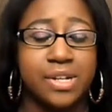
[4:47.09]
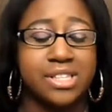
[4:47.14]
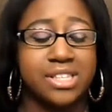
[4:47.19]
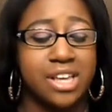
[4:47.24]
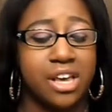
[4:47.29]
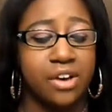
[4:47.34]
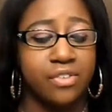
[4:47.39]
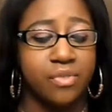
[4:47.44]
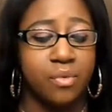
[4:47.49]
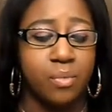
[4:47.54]
on a
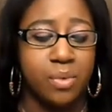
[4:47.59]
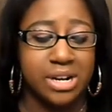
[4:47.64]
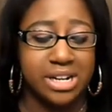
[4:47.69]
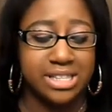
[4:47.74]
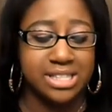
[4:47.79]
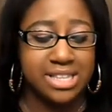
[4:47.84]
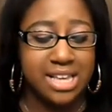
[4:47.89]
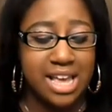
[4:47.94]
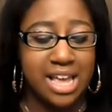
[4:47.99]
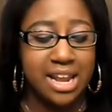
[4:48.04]
scale from
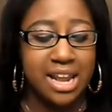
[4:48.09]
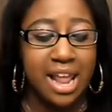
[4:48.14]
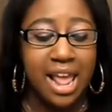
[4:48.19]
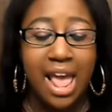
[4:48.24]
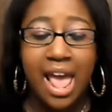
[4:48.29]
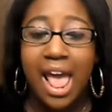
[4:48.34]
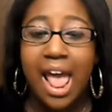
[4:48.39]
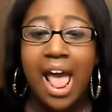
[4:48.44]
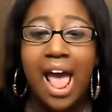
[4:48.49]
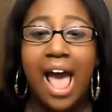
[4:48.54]
1 to
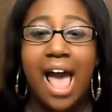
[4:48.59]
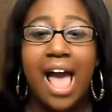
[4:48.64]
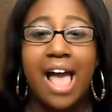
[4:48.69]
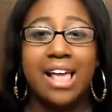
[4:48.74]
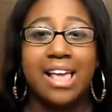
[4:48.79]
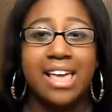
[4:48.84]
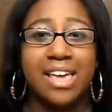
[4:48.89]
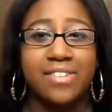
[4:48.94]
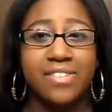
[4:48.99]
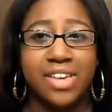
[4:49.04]
10,
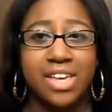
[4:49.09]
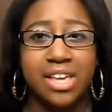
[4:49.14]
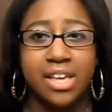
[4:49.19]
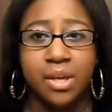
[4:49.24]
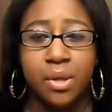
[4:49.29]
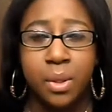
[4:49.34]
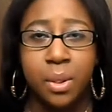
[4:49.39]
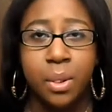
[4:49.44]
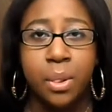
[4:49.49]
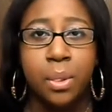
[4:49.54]
I give
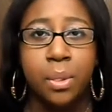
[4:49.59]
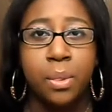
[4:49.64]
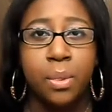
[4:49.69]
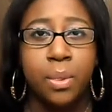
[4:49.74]
it